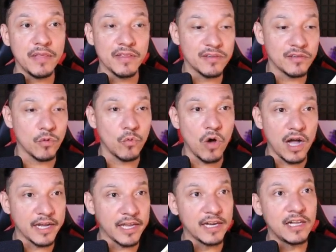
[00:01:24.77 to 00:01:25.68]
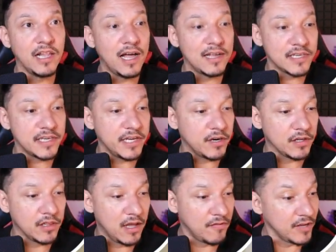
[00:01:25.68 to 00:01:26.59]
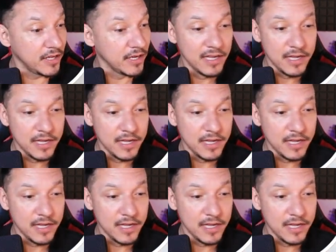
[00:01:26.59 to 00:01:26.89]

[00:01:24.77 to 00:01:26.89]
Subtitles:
This is the walk-in closet here. Love it.